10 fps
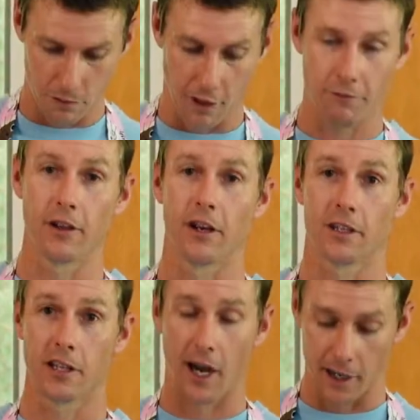Definitely
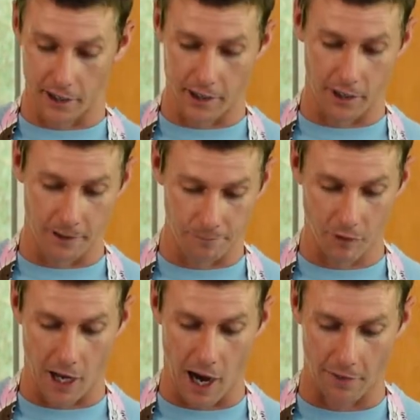excited to
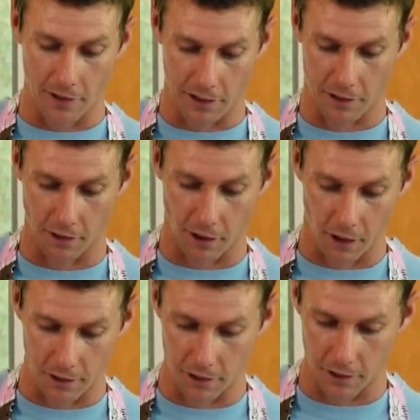add this to the
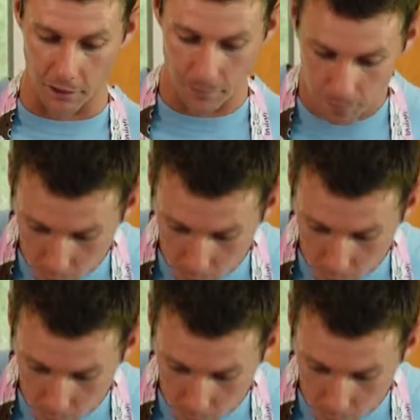arsenal.